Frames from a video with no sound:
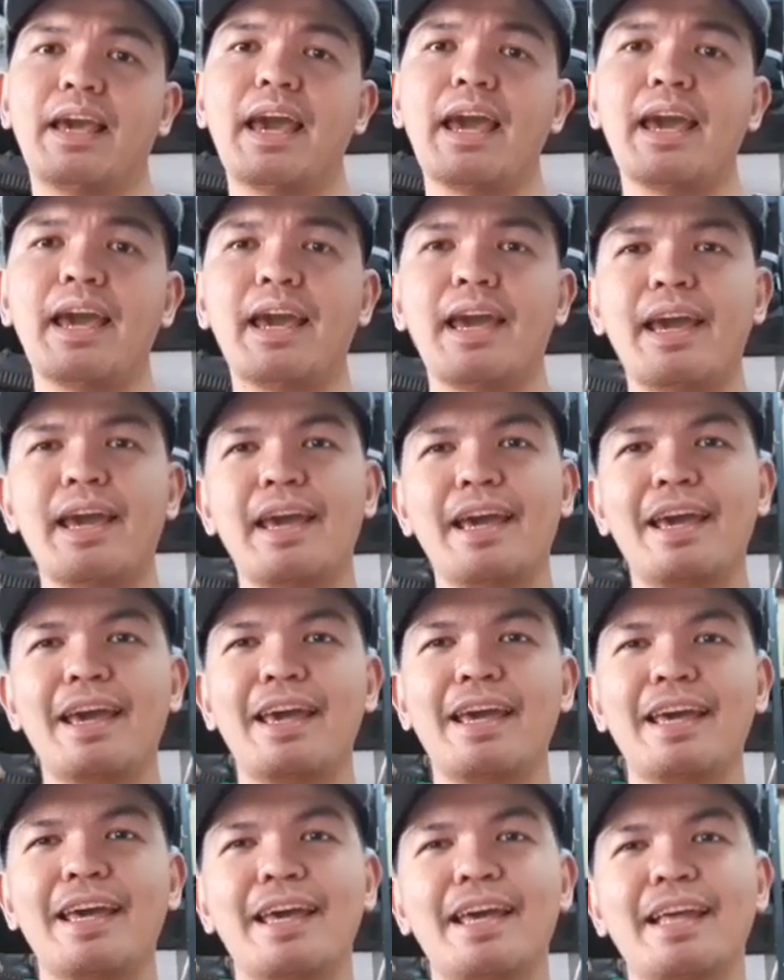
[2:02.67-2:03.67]

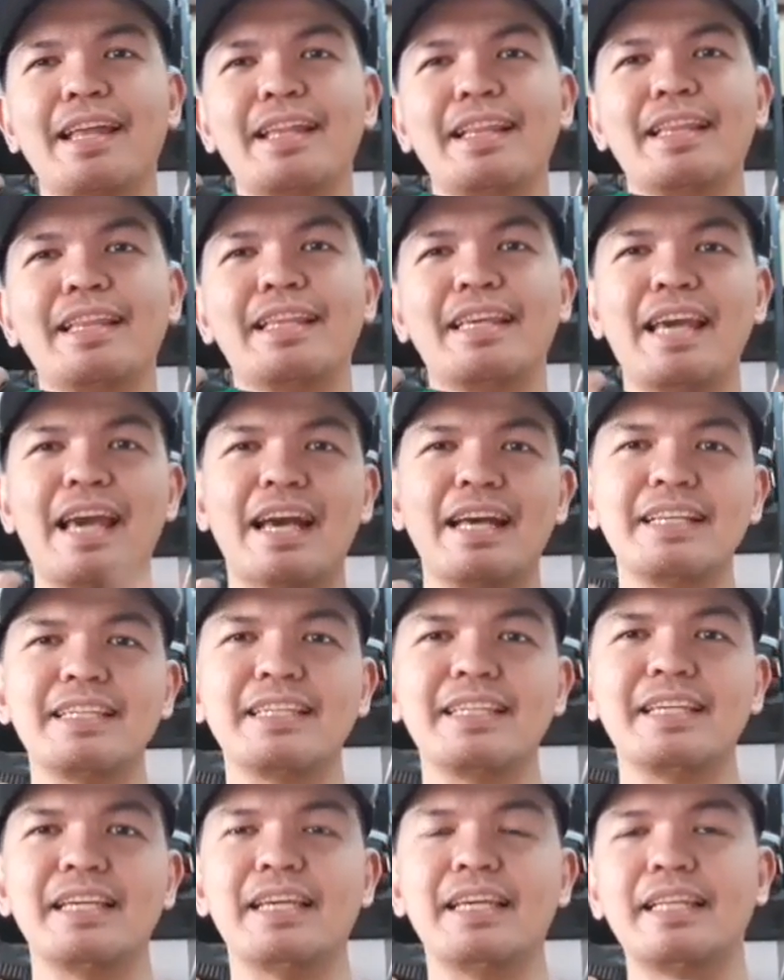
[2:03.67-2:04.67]
And
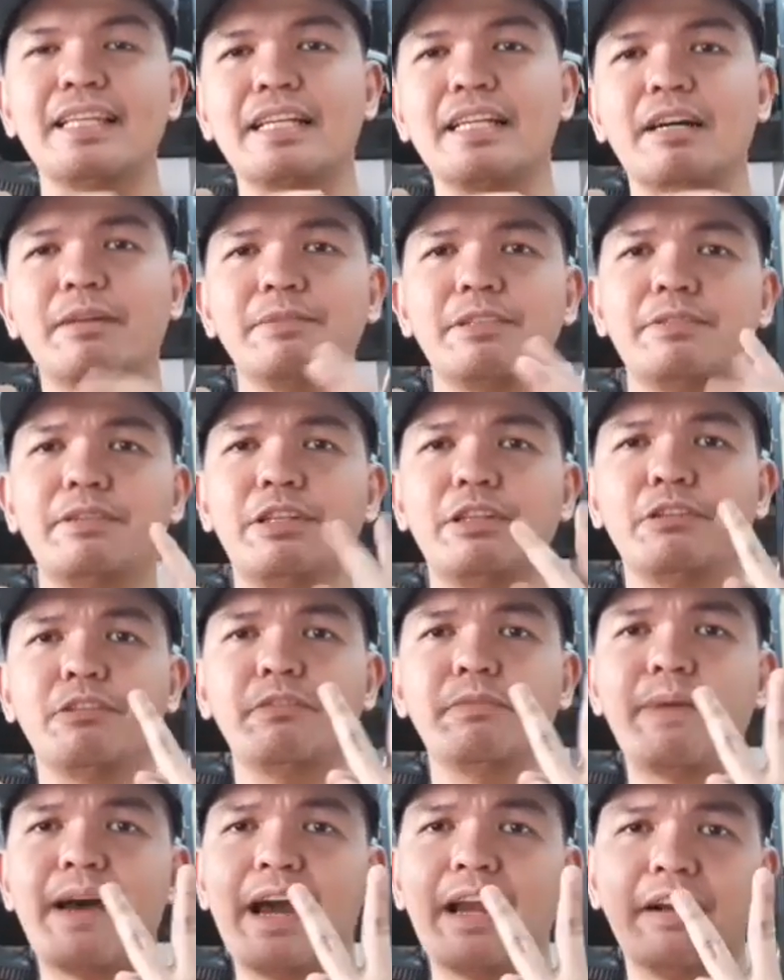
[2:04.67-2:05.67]
yes, it comes with
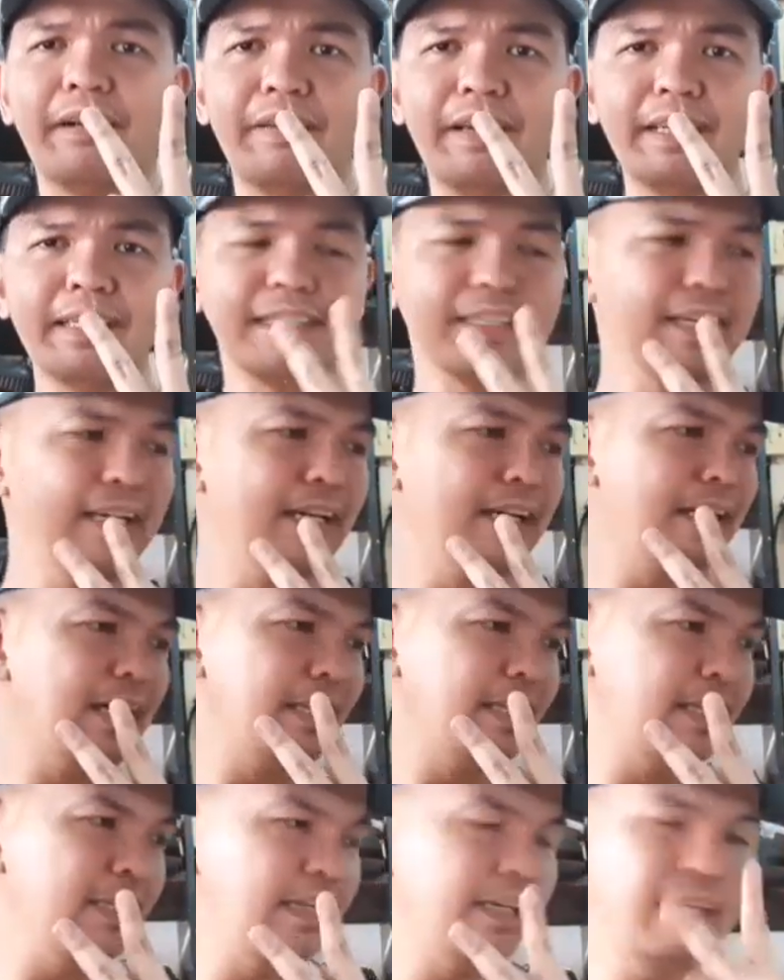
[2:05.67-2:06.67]
2 batteries.
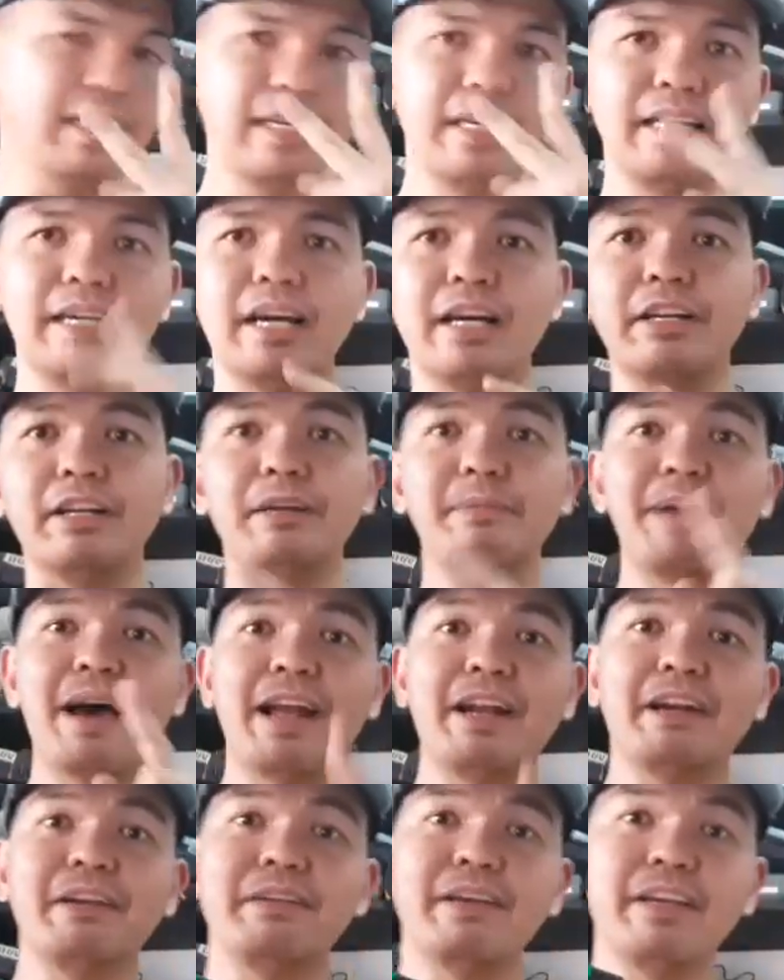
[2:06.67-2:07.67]
The other
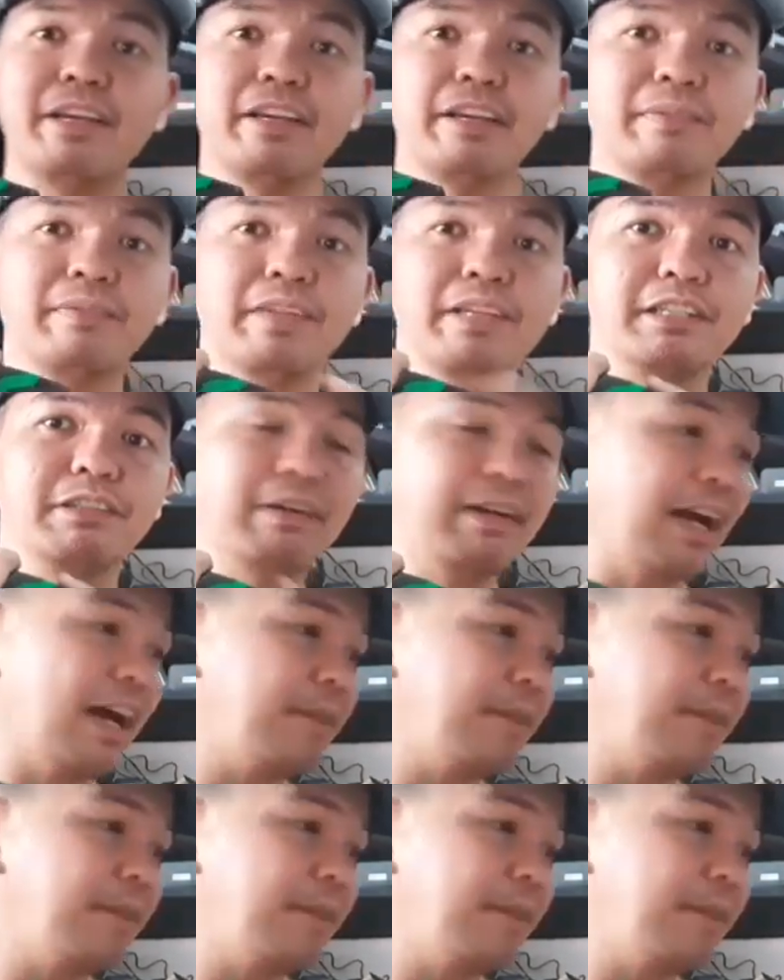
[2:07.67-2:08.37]
battery of this one